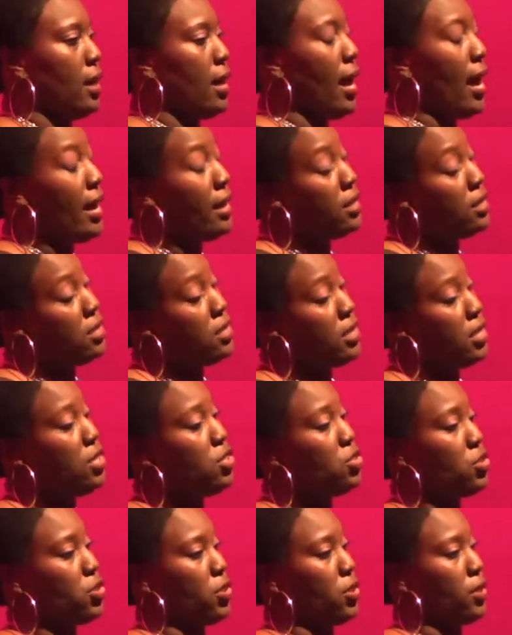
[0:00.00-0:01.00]
had a
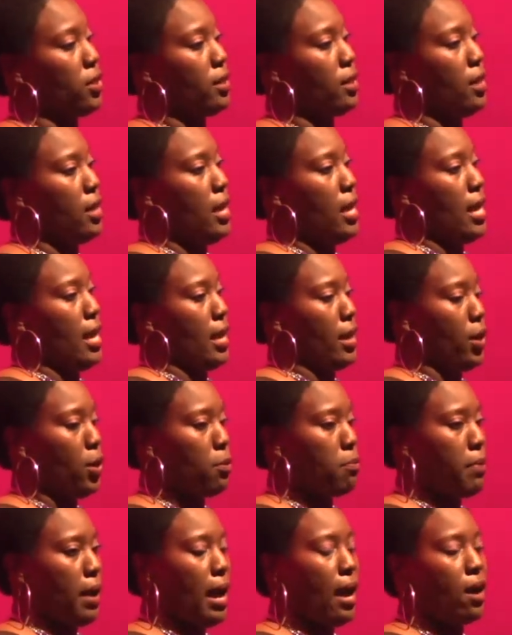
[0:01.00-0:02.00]
seizure, and
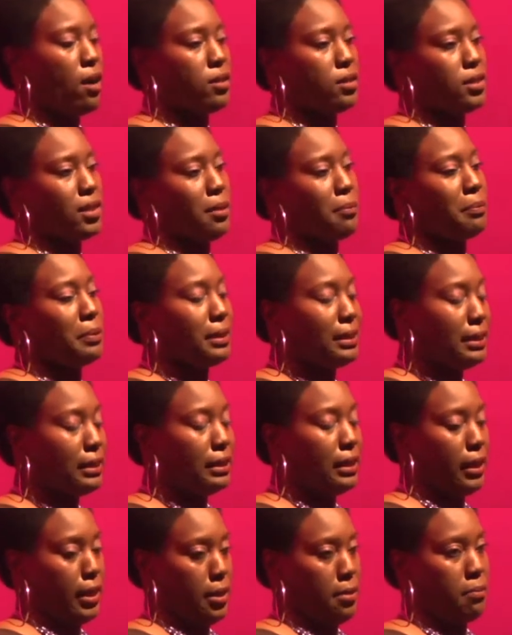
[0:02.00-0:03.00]
her bowels
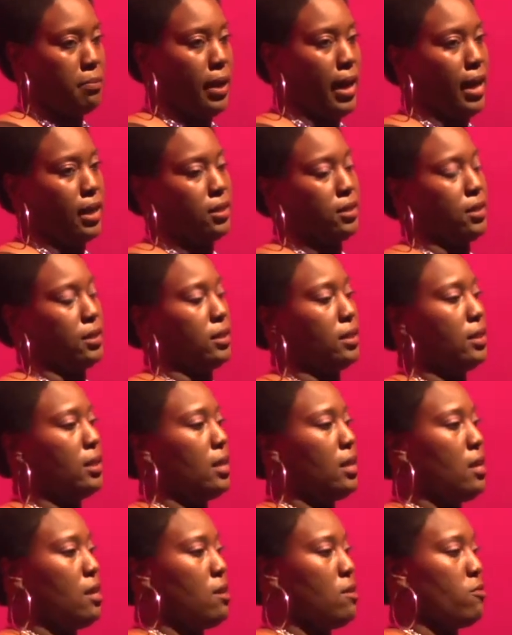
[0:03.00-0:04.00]
completely impacted
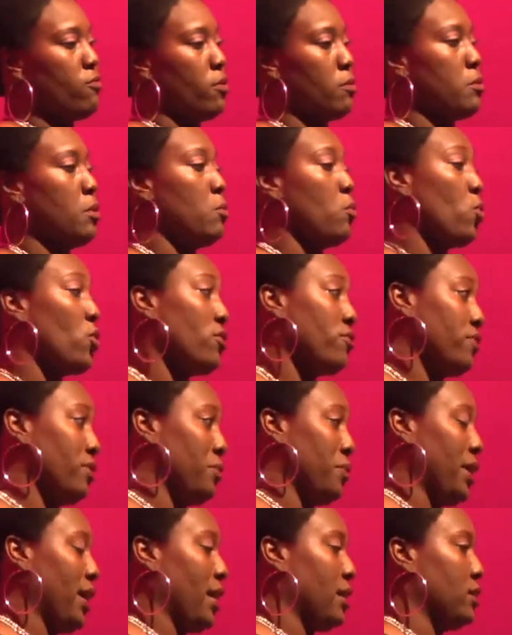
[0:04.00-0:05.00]
from the
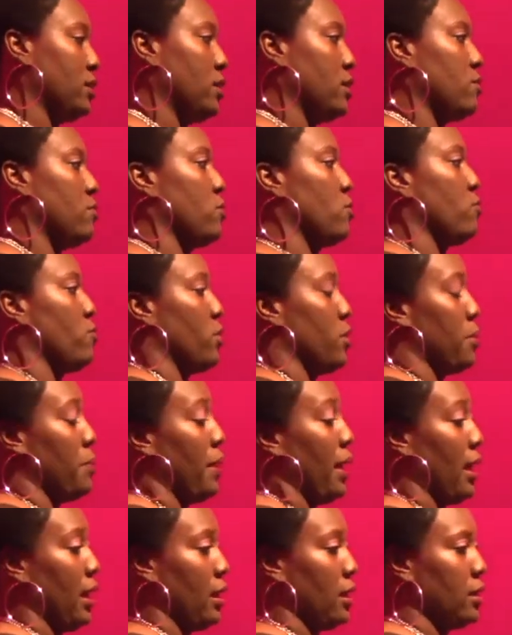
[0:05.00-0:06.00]
morphine we had to give her for the
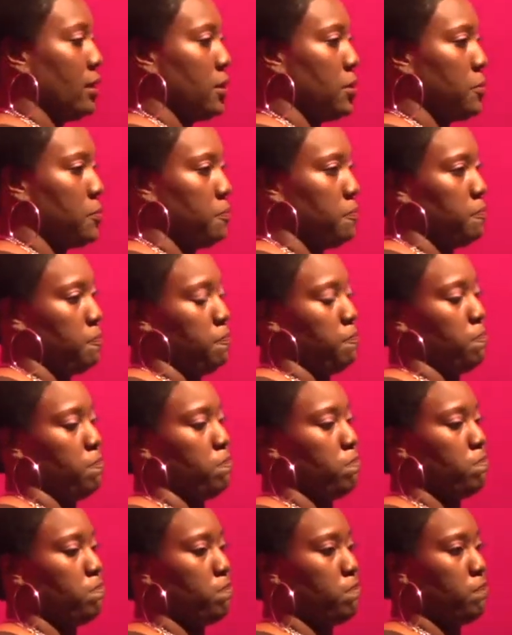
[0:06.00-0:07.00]
pain.
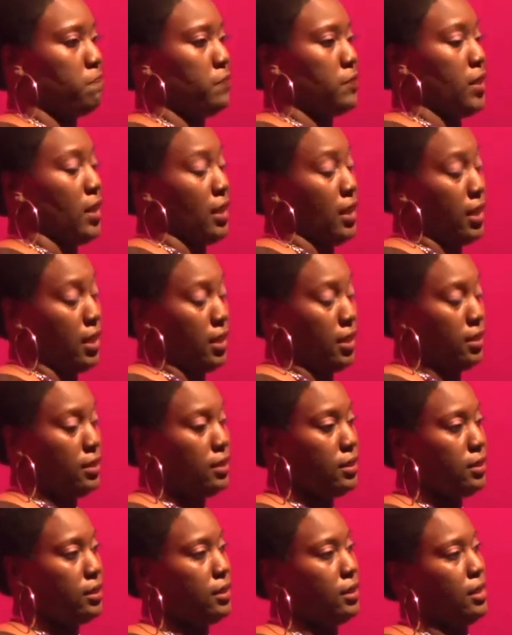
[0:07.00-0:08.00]

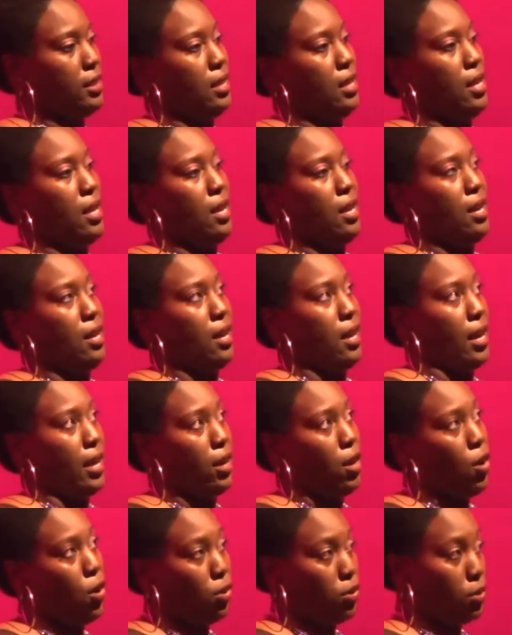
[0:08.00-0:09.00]
Again, I
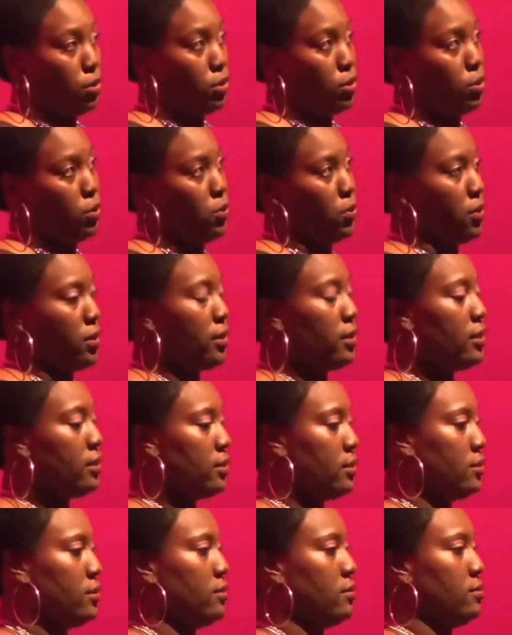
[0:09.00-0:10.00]
called on the Lord,
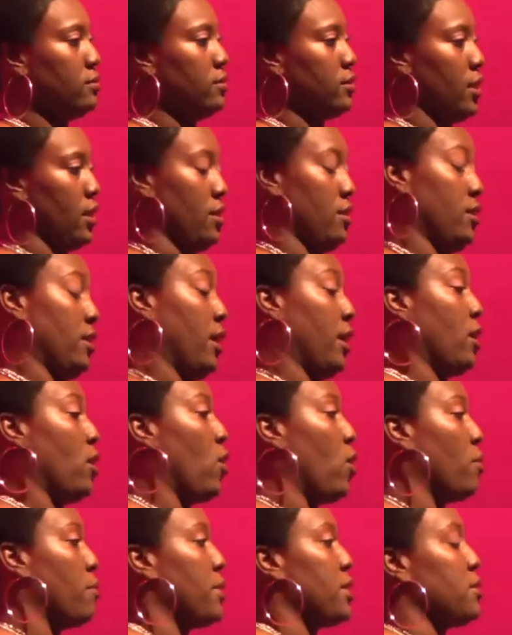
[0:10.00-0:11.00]
and then I
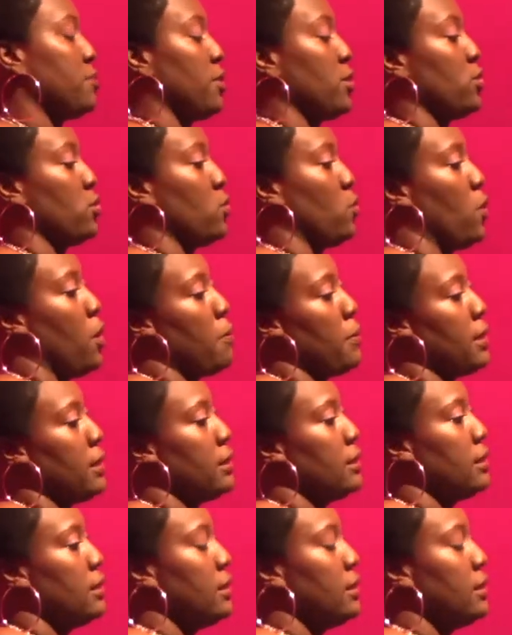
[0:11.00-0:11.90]
called my special woman.